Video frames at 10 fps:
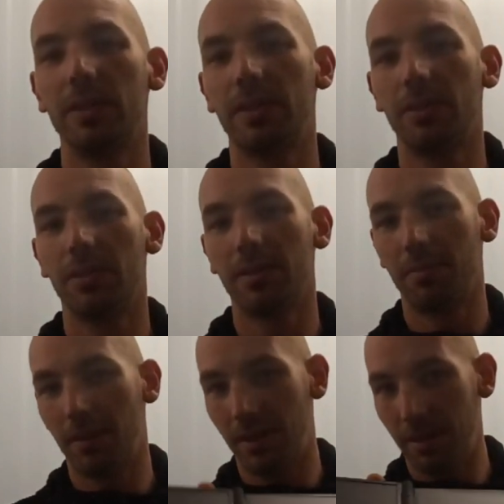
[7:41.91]
restore
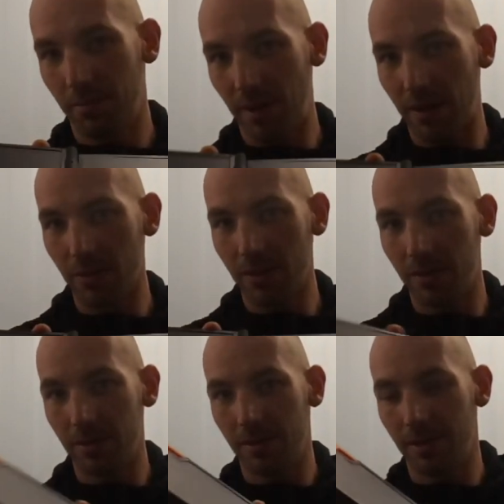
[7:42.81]

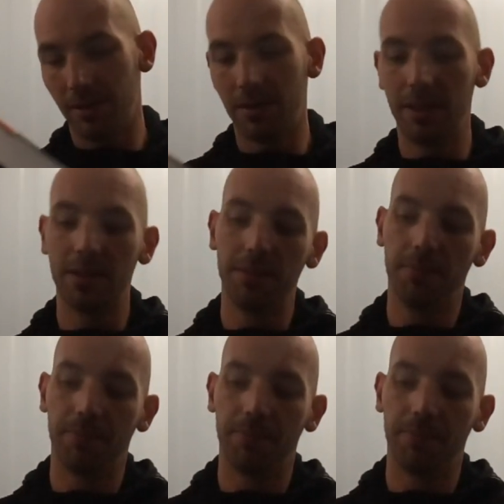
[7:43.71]
power on it.